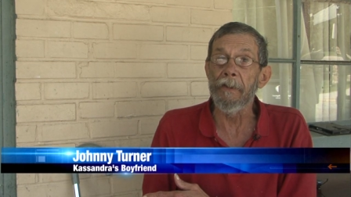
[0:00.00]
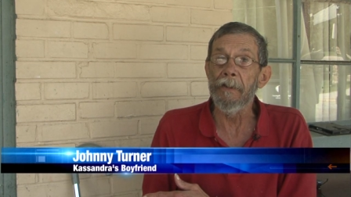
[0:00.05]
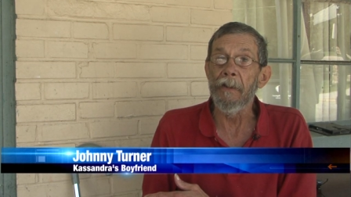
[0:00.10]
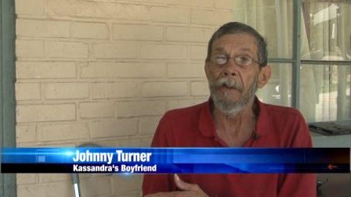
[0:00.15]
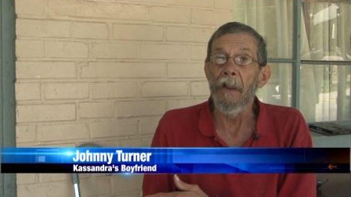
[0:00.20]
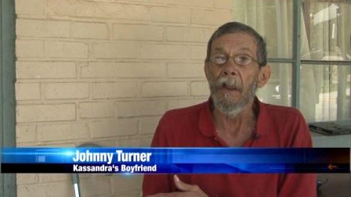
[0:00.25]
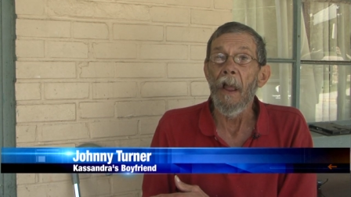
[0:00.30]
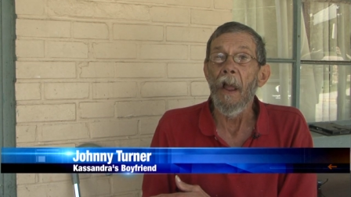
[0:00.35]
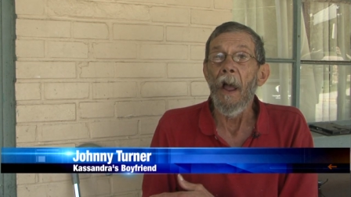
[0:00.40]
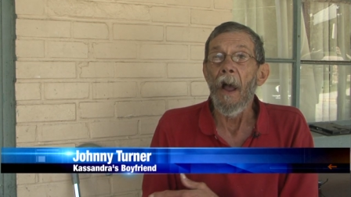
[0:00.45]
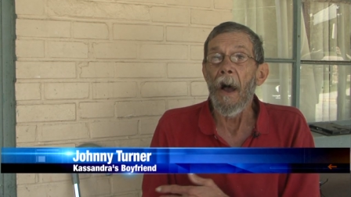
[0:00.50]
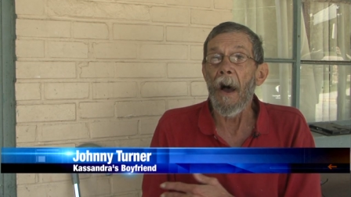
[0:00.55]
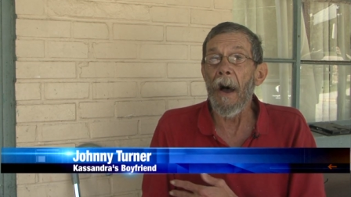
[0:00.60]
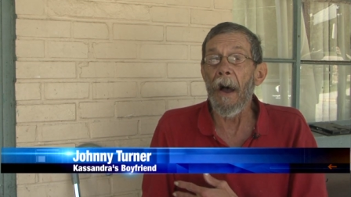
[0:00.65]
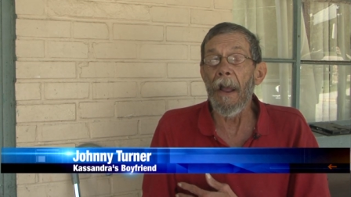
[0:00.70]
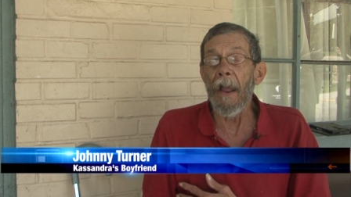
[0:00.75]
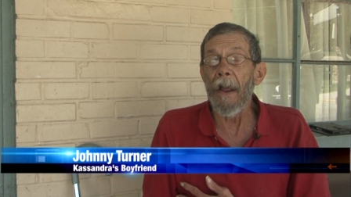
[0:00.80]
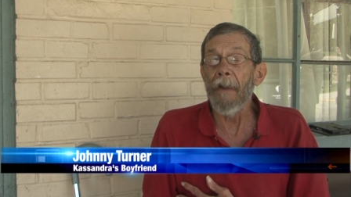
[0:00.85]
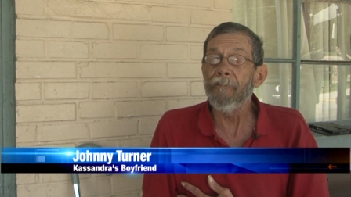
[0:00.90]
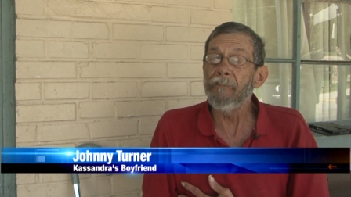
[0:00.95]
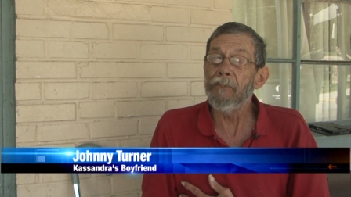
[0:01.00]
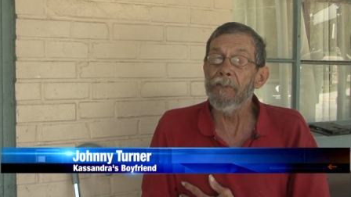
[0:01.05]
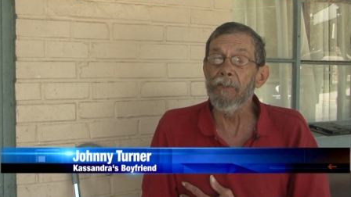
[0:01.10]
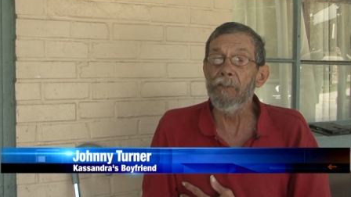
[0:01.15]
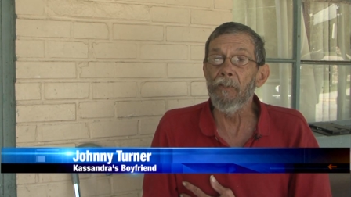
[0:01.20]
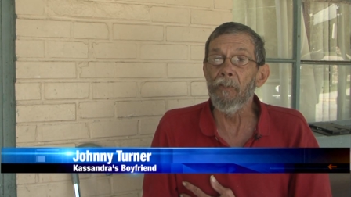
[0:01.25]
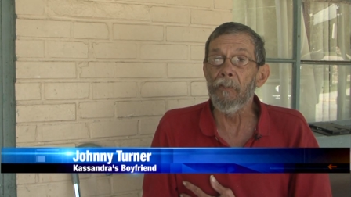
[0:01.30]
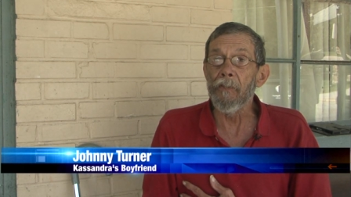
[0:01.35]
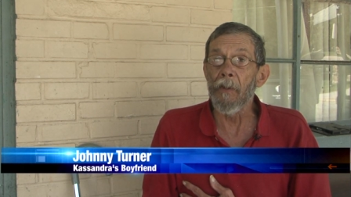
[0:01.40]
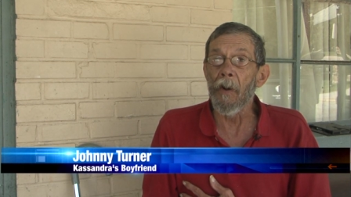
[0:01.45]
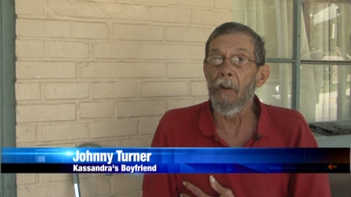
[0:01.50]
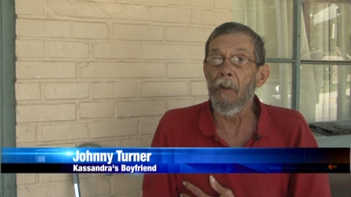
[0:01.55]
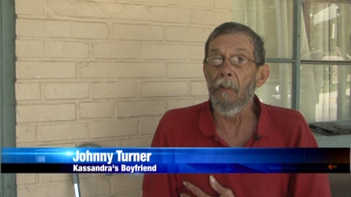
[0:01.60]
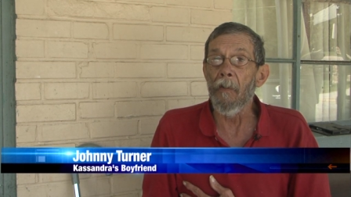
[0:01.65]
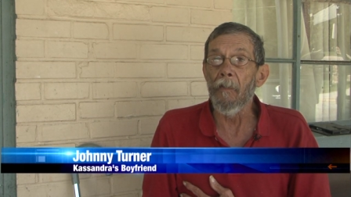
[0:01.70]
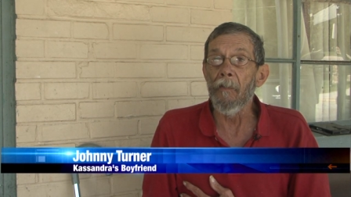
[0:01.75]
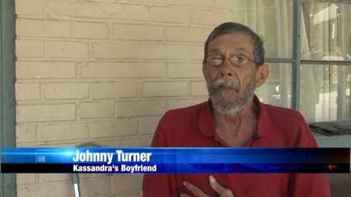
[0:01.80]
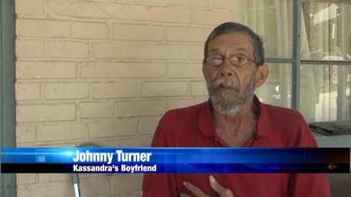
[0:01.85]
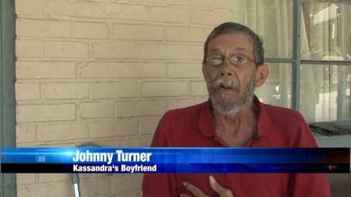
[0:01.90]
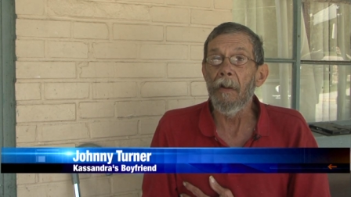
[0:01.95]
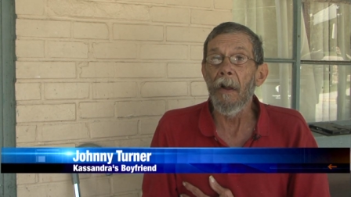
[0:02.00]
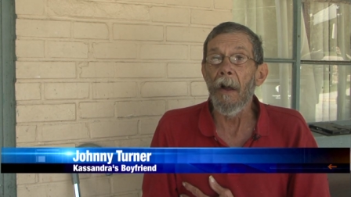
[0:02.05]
Mm-hmm. I have to do it all.